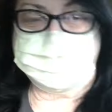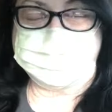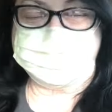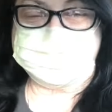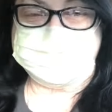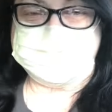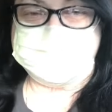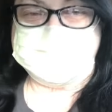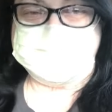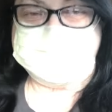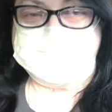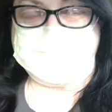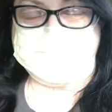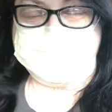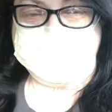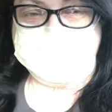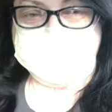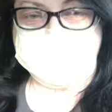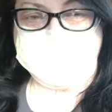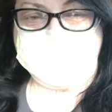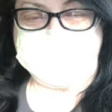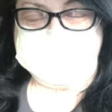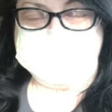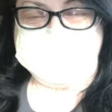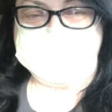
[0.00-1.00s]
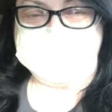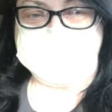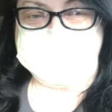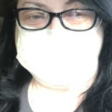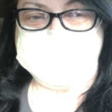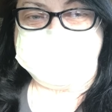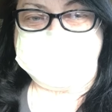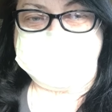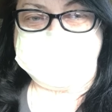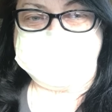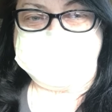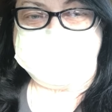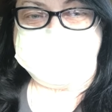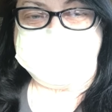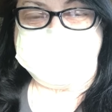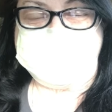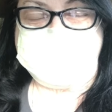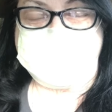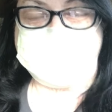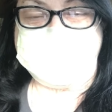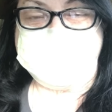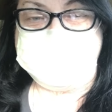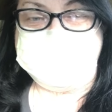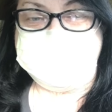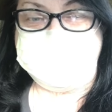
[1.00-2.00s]
this is Debbie with Wrestling in 60
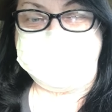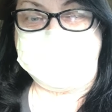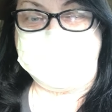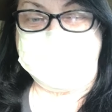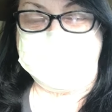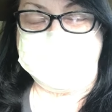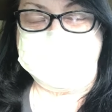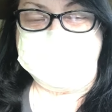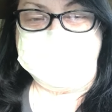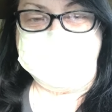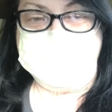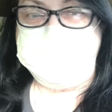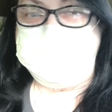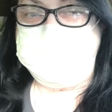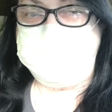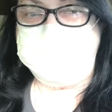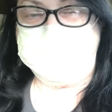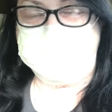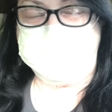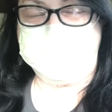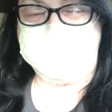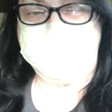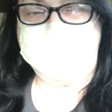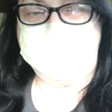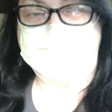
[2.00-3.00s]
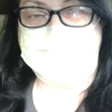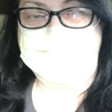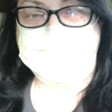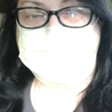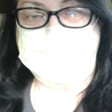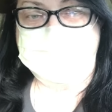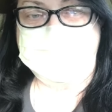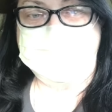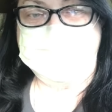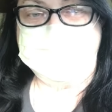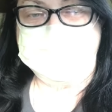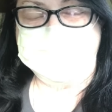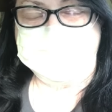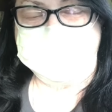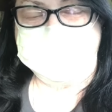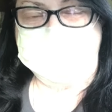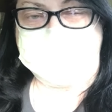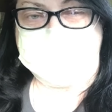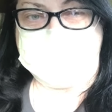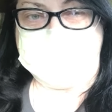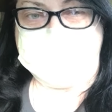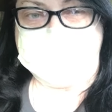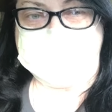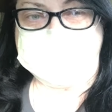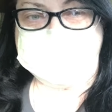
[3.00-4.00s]
Seconds, bringing you
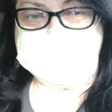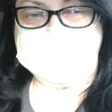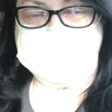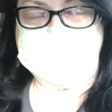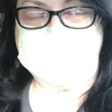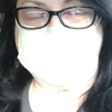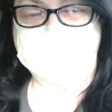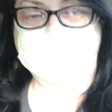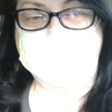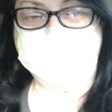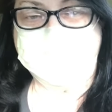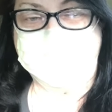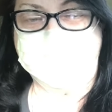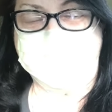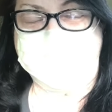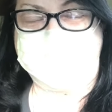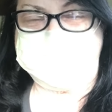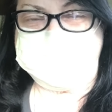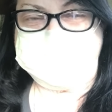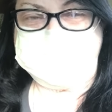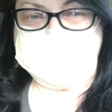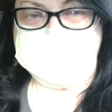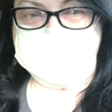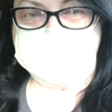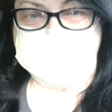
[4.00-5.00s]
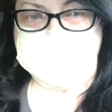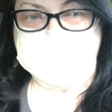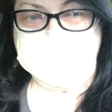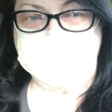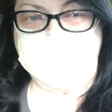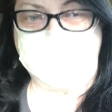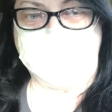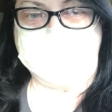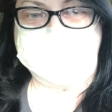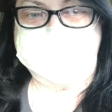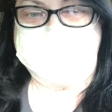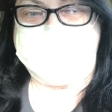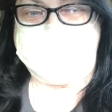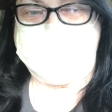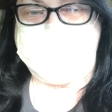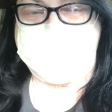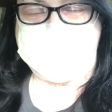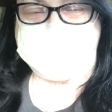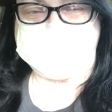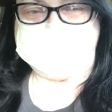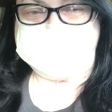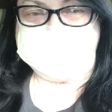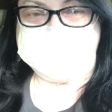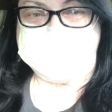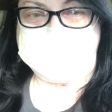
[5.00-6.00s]
Impact Wrestling on
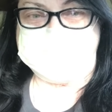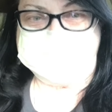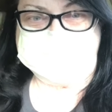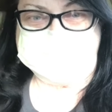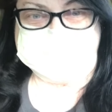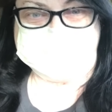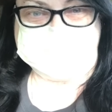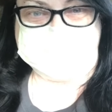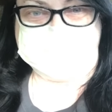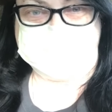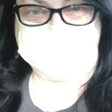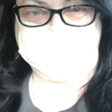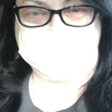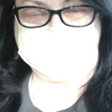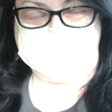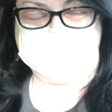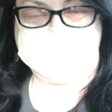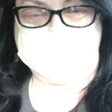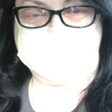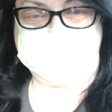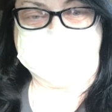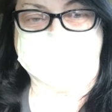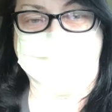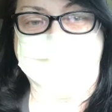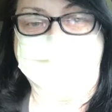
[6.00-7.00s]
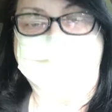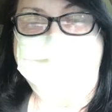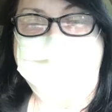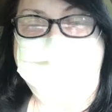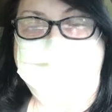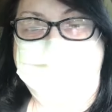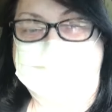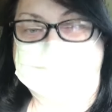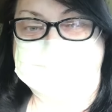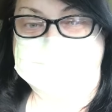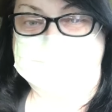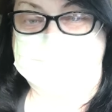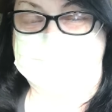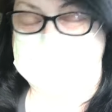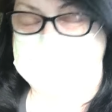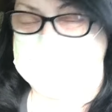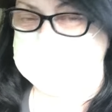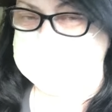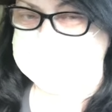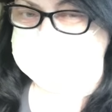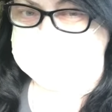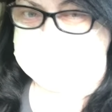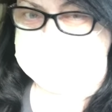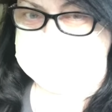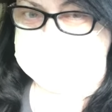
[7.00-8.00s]
AXS TV at
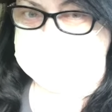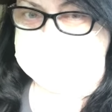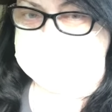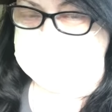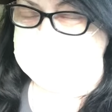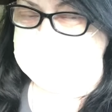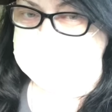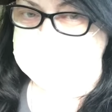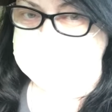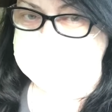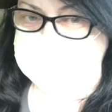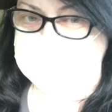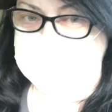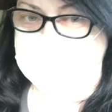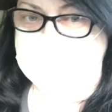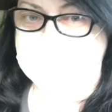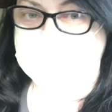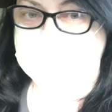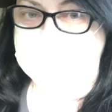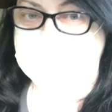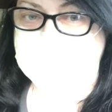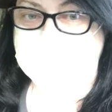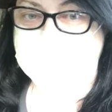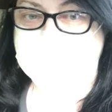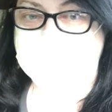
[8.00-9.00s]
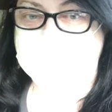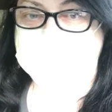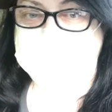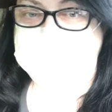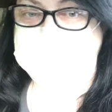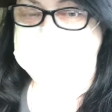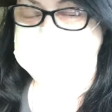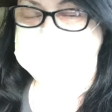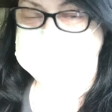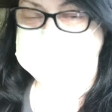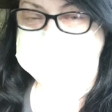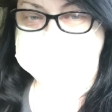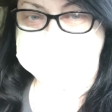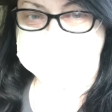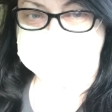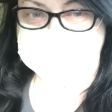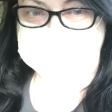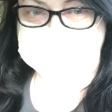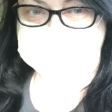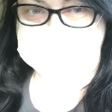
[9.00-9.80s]
8 p.m. Eastern